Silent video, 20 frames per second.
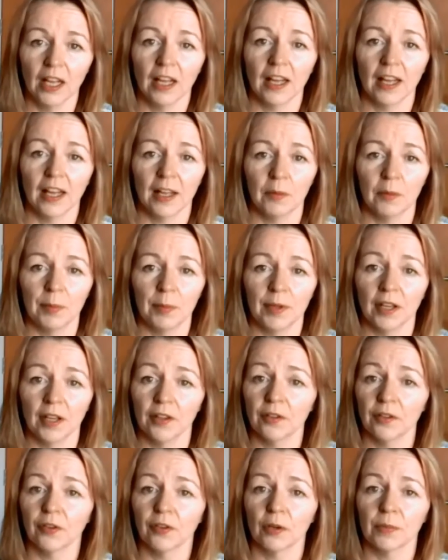maybe other
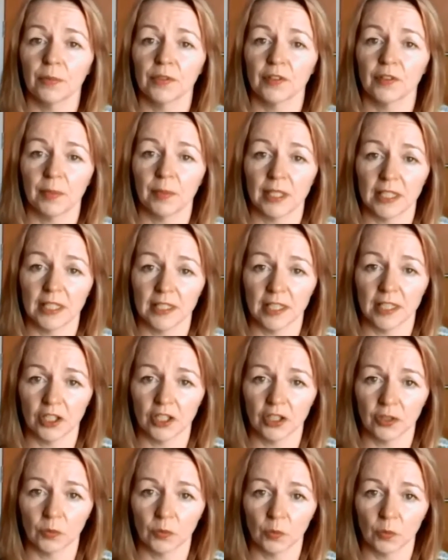forms of
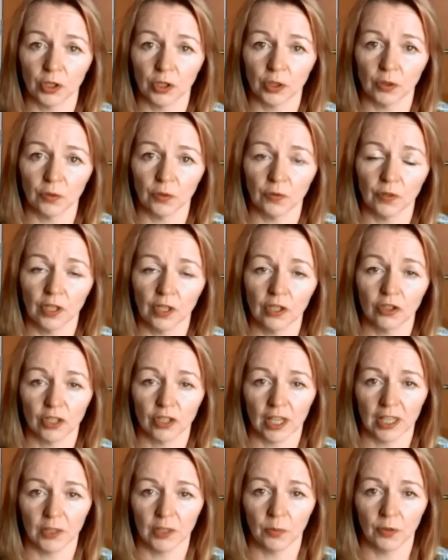meditation where you've
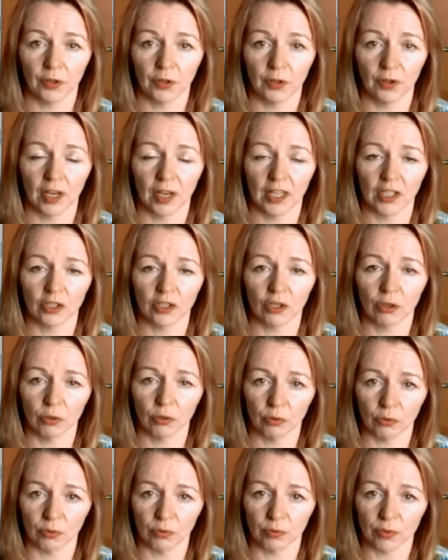tried with your eyes
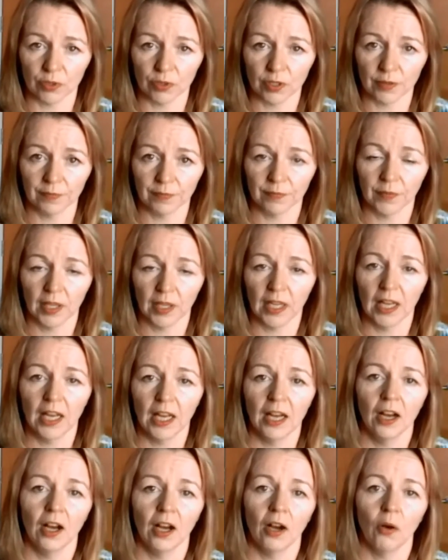closed.
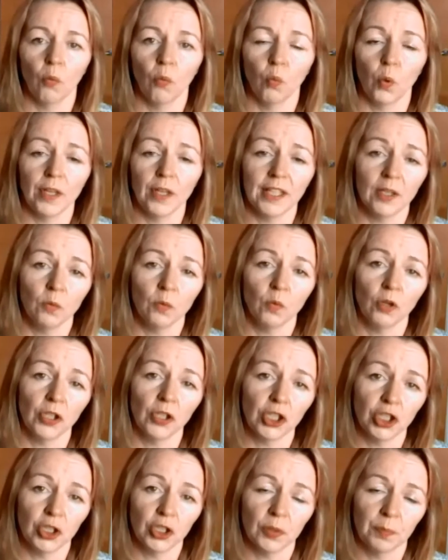When I
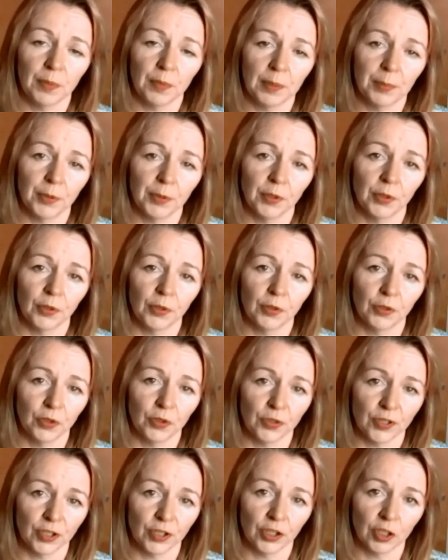watch people
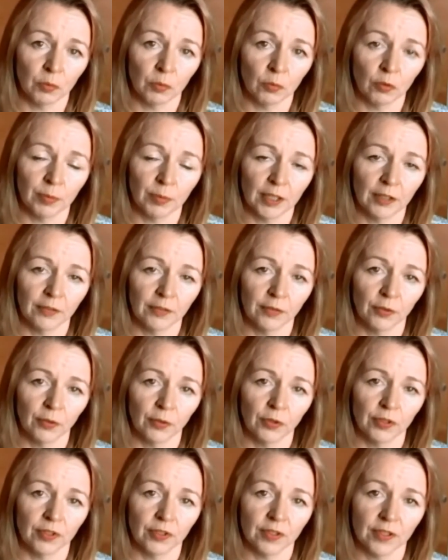using their mobile
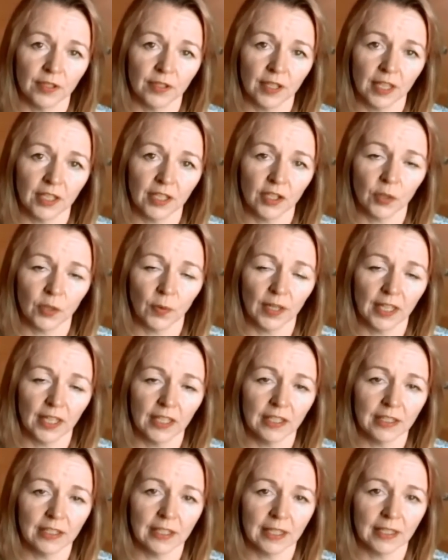phones, it's quite
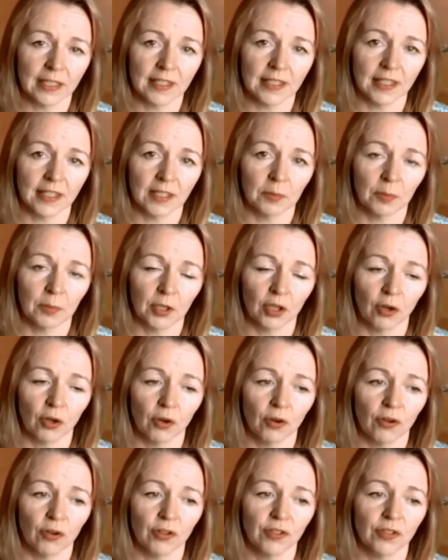interesting
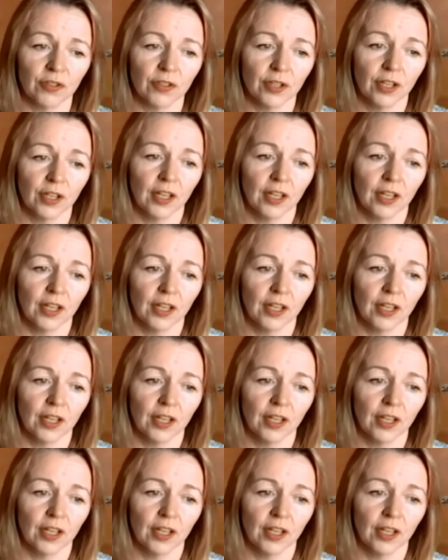because